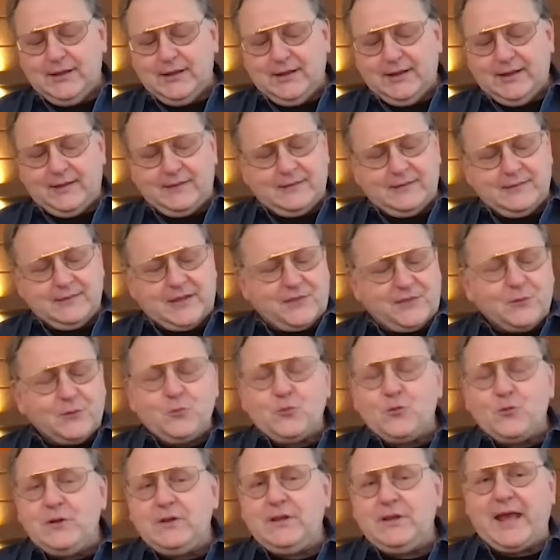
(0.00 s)
and then nothing
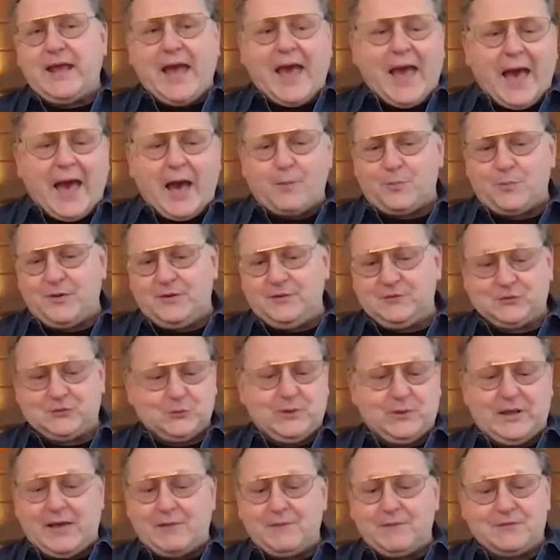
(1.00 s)
really happened. So
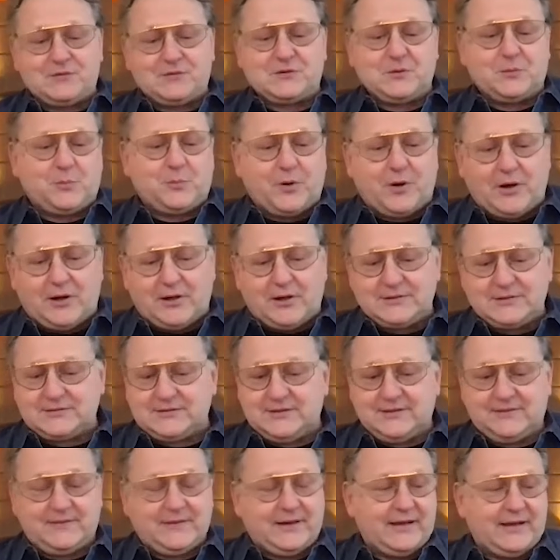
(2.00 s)
we had this
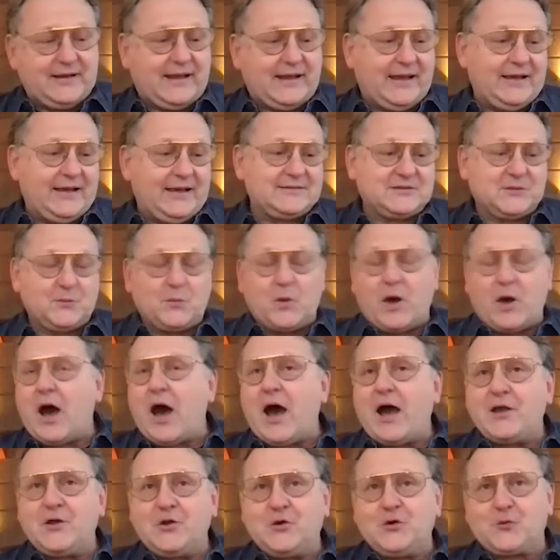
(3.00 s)
deposit that had some
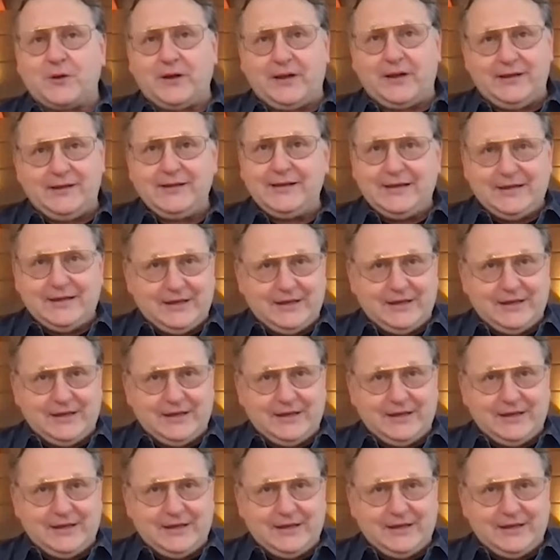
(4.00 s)
high grade